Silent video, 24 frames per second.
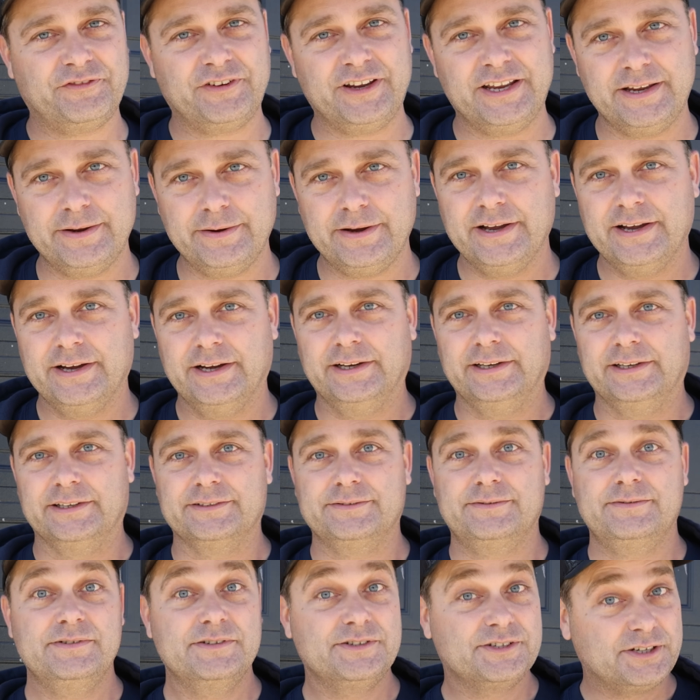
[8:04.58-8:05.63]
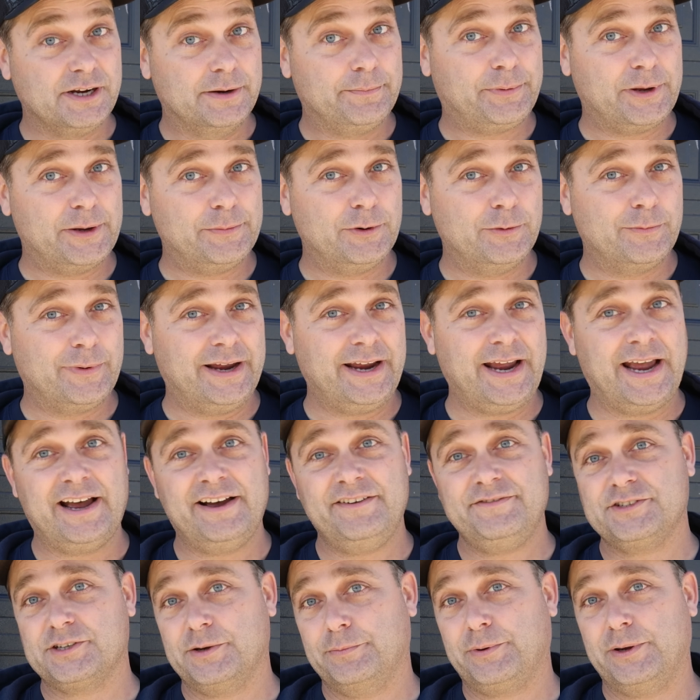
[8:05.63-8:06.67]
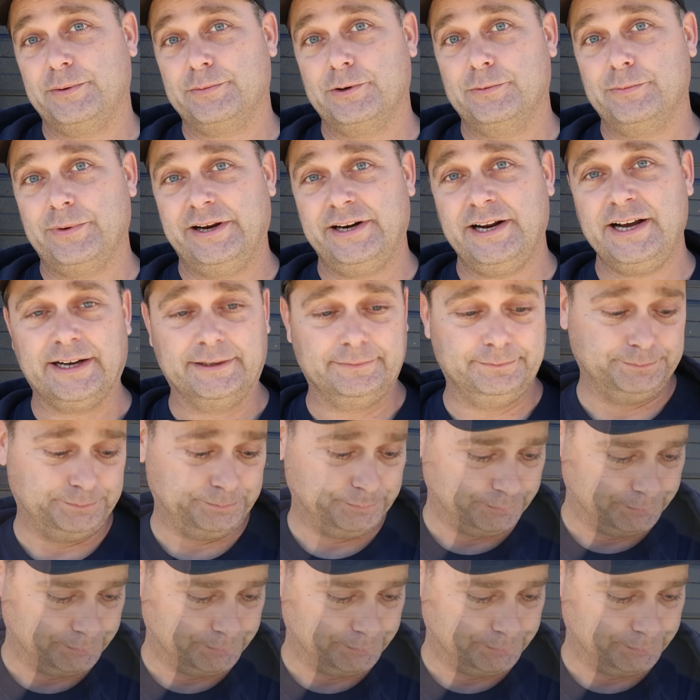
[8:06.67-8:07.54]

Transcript: a fee some people may have, some people may not.